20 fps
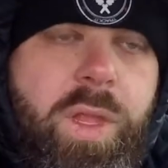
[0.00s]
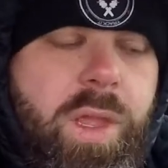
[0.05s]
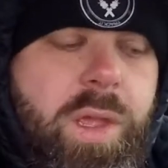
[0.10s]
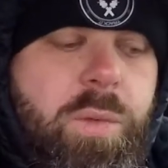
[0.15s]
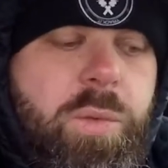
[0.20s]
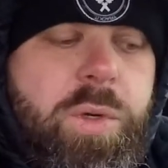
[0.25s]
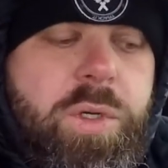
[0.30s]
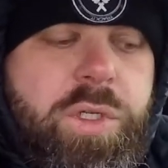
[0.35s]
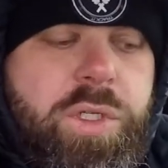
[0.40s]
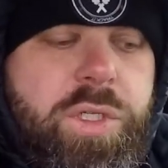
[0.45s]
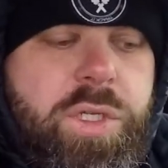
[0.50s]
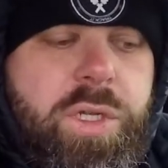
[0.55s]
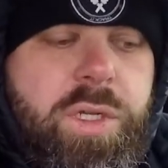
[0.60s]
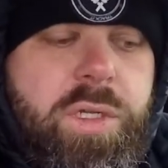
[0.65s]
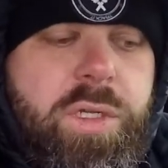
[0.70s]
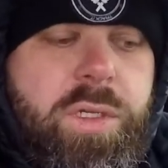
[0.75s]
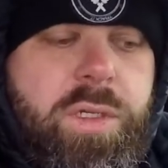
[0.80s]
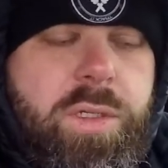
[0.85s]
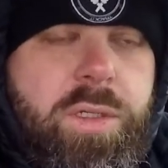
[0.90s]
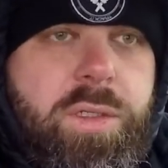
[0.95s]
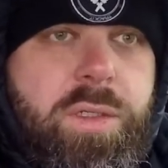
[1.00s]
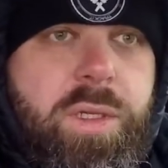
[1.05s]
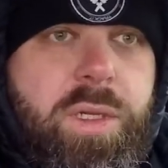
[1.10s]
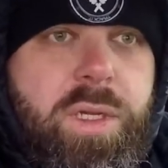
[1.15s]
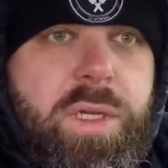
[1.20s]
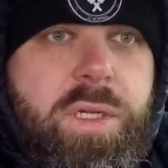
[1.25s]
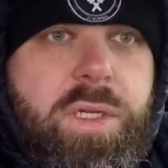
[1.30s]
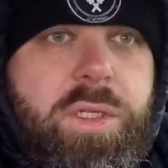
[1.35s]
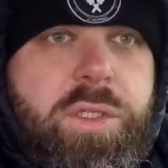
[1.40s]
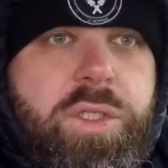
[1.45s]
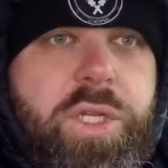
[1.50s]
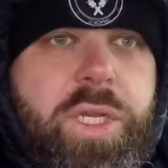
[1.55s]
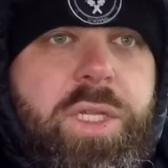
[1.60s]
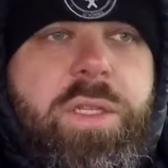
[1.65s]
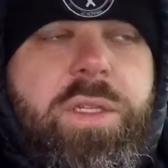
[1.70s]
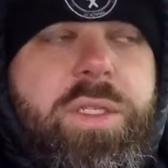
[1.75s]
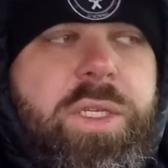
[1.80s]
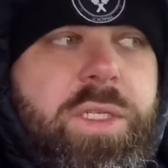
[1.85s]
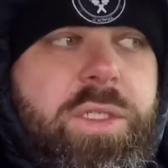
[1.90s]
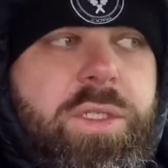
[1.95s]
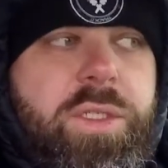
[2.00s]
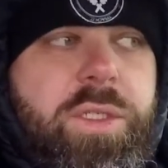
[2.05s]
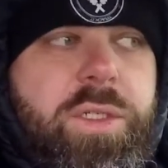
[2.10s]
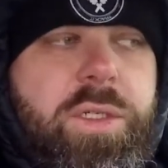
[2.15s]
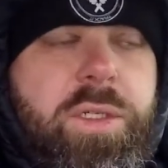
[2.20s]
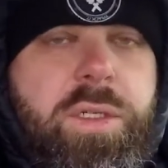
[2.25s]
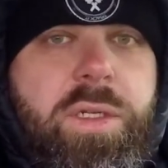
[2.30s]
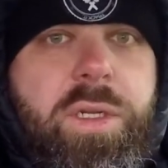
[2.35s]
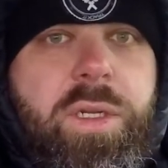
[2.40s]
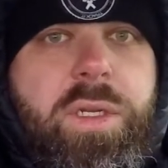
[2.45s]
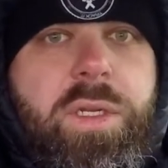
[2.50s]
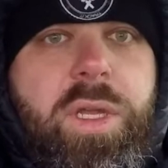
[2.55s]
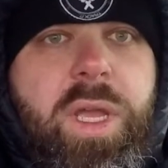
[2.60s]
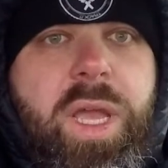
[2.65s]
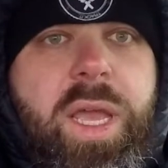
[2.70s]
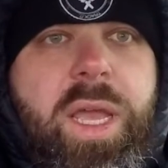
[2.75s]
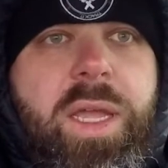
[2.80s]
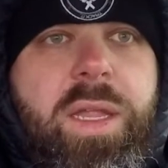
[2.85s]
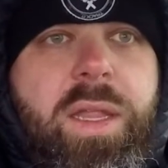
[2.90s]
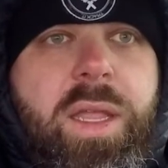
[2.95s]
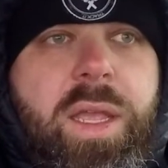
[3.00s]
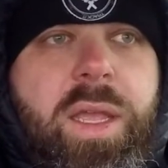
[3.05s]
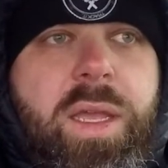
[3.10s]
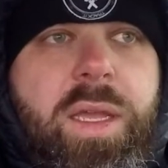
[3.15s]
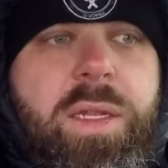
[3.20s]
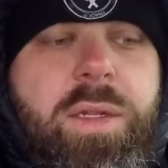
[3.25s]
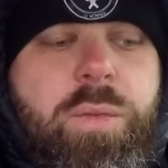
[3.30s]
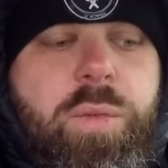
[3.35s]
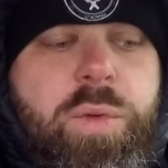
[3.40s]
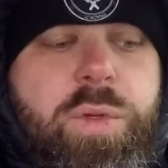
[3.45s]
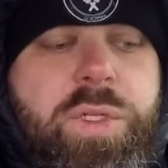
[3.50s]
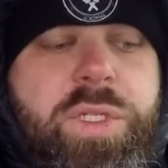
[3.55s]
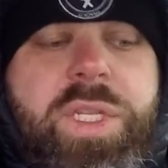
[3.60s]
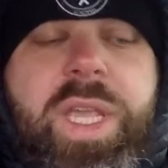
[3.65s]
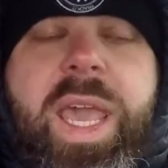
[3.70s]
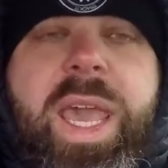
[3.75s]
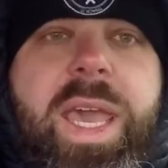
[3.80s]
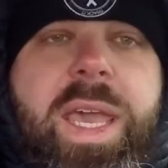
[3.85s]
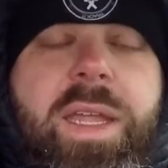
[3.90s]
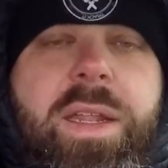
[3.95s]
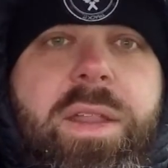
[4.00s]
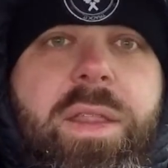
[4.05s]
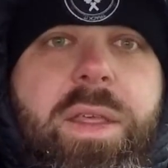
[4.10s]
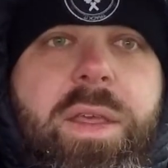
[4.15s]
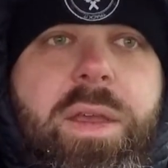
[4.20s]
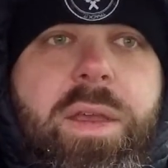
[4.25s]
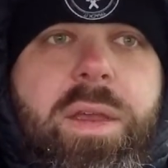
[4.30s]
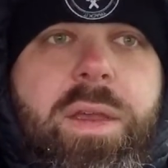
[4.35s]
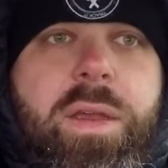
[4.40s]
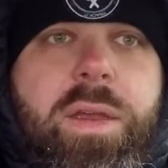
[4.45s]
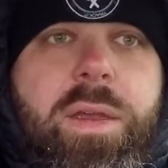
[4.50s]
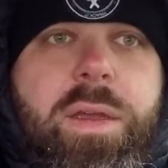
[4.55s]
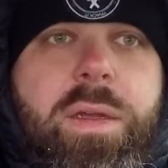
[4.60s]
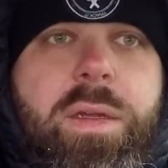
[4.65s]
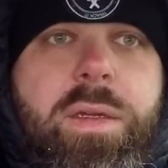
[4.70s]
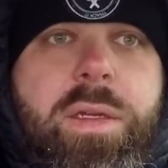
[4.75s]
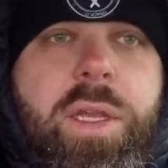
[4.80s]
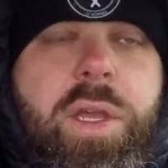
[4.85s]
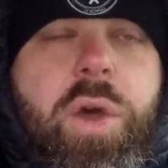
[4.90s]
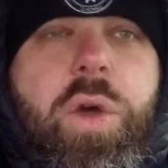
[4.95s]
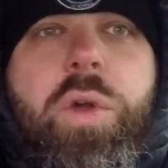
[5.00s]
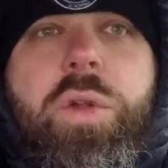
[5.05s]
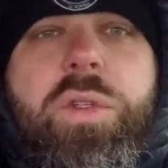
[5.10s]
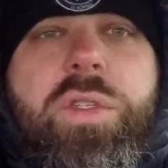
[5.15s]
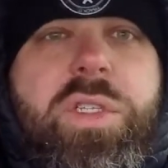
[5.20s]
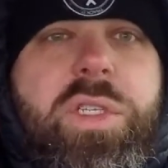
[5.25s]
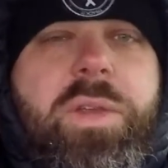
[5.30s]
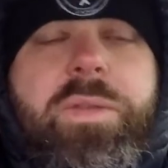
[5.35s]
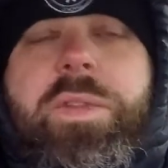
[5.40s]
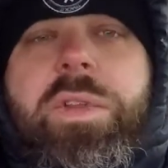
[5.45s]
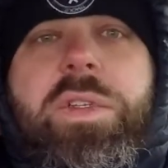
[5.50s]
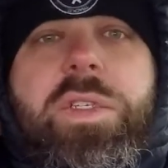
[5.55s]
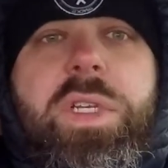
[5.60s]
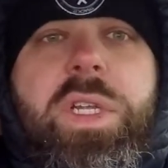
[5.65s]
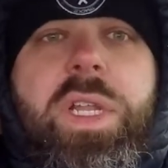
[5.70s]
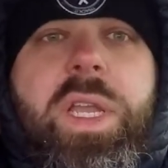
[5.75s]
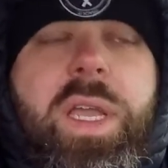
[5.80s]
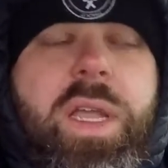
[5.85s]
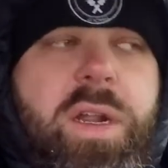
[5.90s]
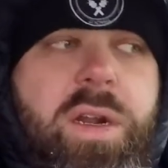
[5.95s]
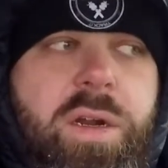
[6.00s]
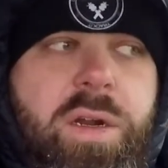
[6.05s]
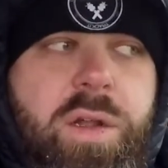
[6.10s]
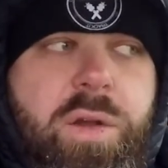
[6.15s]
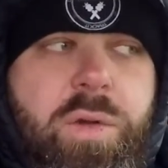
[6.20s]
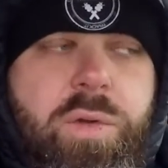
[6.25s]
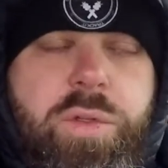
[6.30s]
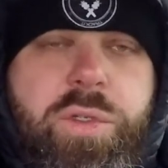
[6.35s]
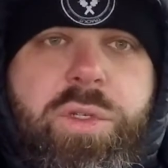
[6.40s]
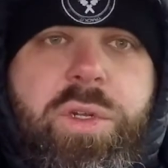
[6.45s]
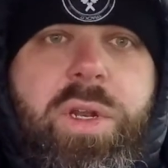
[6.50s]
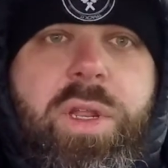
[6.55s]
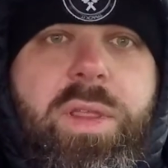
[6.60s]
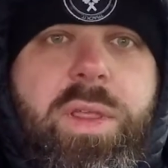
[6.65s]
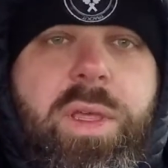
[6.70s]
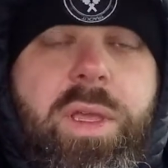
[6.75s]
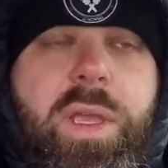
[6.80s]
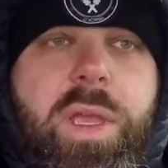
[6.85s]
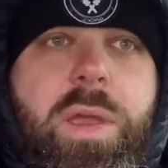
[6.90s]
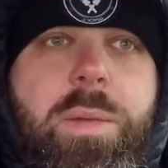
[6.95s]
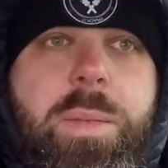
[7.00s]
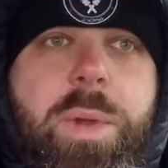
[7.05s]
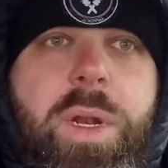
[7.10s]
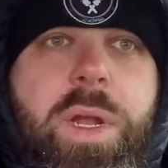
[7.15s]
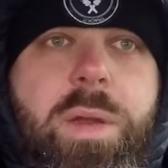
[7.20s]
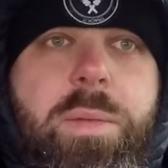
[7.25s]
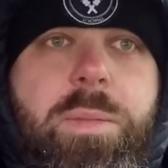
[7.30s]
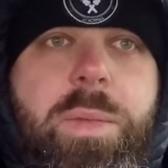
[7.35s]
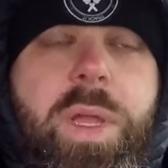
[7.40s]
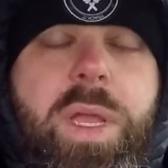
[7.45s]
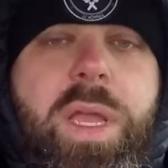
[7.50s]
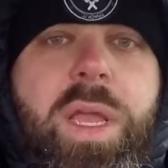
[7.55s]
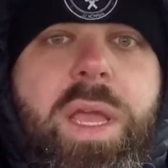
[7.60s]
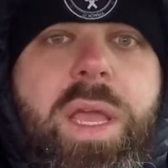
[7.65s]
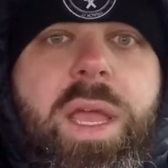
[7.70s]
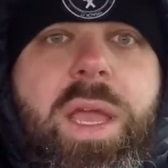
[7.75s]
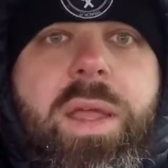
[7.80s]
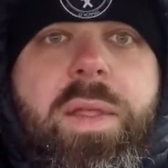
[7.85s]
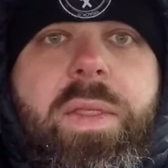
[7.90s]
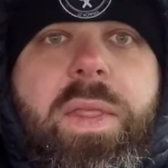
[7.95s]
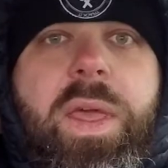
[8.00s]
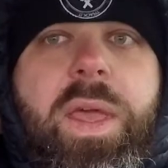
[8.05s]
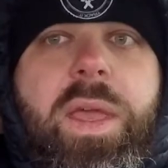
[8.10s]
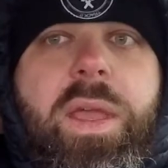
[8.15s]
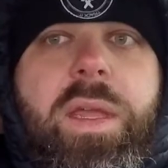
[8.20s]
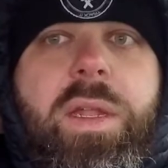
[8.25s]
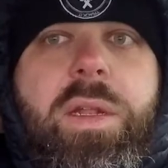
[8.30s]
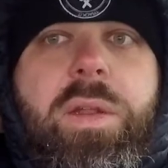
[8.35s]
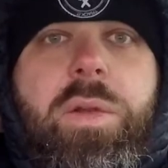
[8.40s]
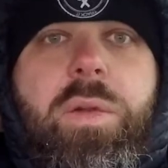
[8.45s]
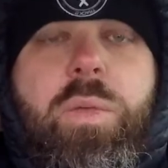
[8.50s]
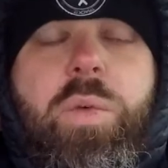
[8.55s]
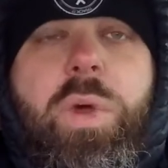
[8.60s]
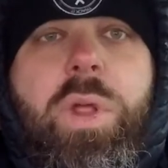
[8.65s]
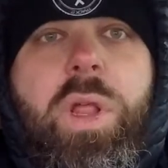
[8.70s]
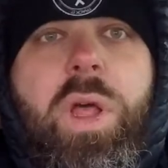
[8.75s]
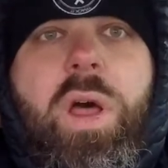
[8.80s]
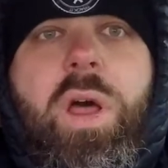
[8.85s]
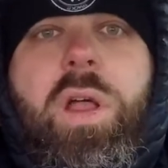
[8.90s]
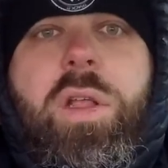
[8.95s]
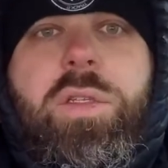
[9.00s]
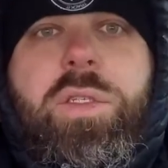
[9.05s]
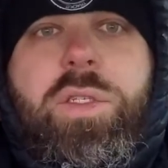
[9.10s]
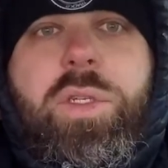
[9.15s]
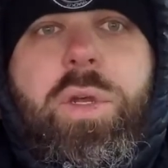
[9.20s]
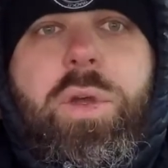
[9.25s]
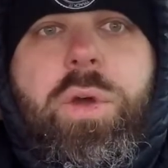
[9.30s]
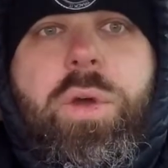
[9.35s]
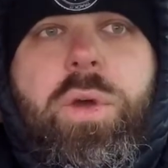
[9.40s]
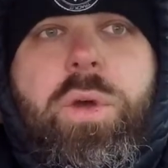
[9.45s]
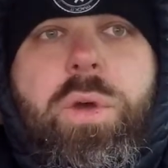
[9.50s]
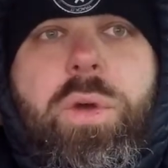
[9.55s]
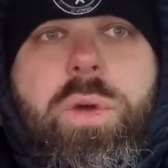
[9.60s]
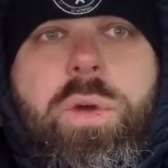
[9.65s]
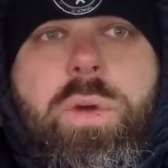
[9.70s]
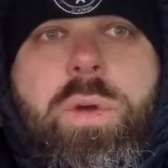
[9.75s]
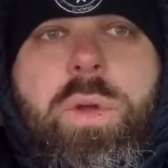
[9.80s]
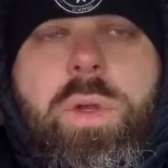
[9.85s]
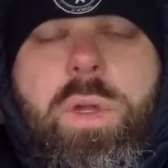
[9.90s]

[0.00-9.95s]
We're just gonna check the sensor, and then we'll scan the code, see if there's any error codes or anything coming up, and then we'll also